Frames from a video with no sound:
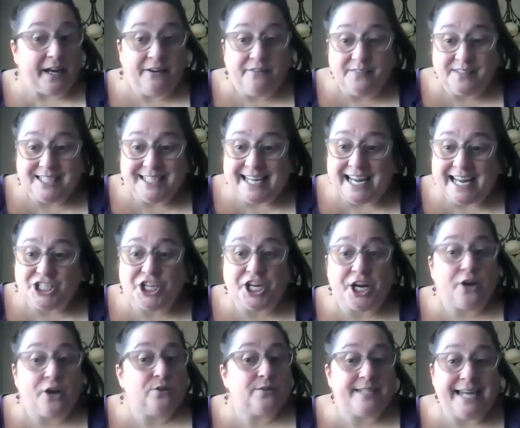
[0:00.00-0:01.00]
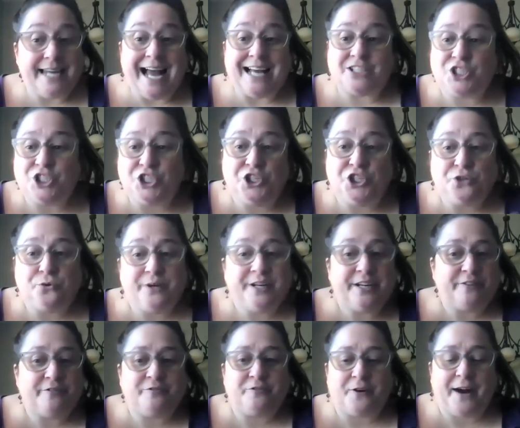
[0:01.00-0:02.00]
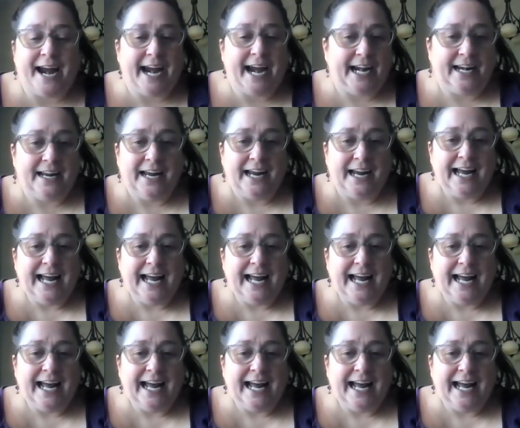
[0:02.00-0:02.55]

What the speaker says: even said, she goes, yes, do it afraid.